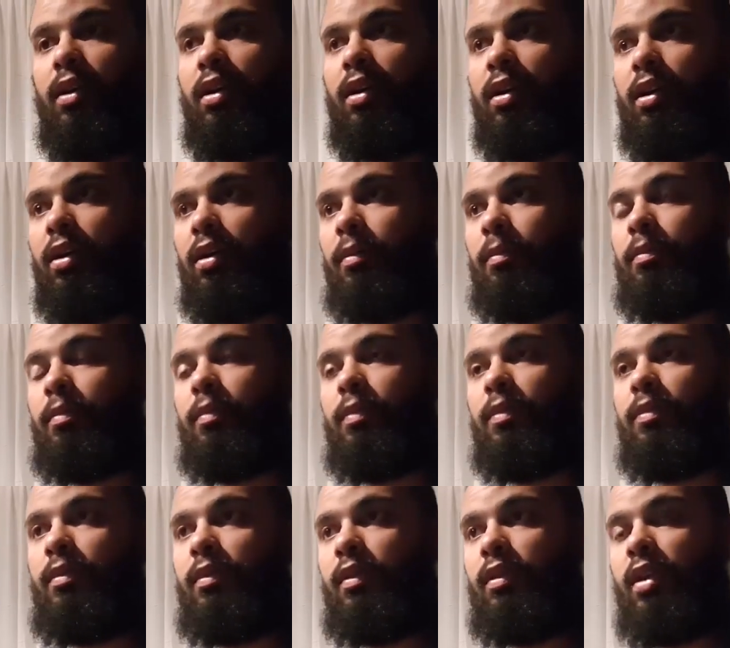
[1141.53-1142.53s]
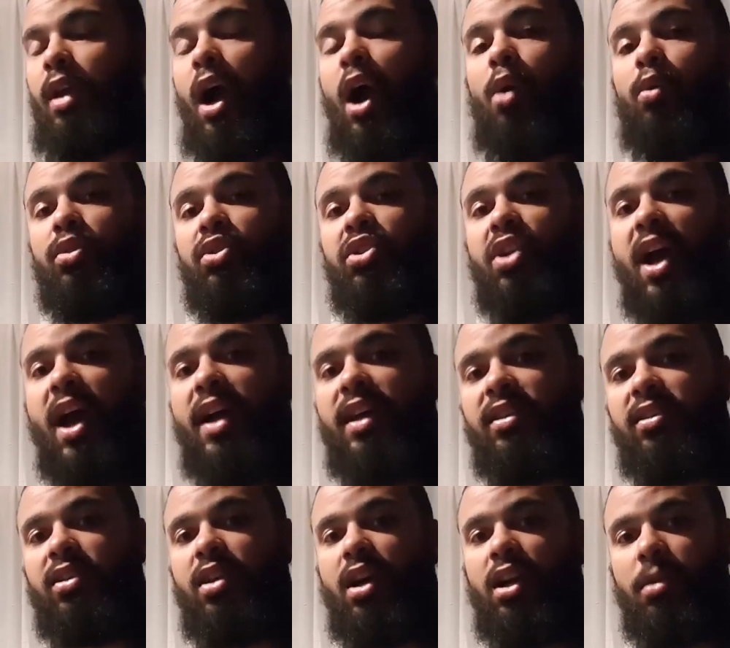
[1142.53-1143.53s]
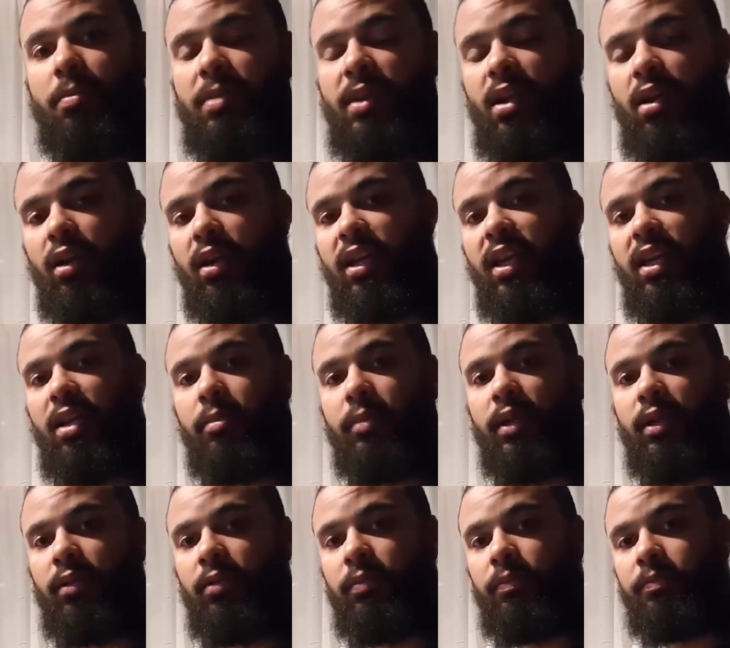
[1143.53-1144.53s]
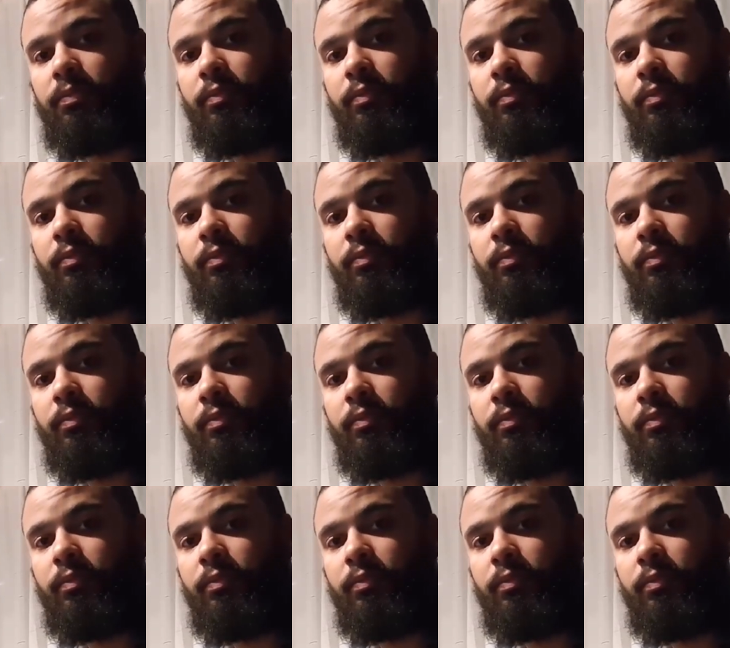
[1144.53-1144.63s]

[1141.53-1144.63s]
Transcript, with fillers: uh, Yahushua is going to be our king, man.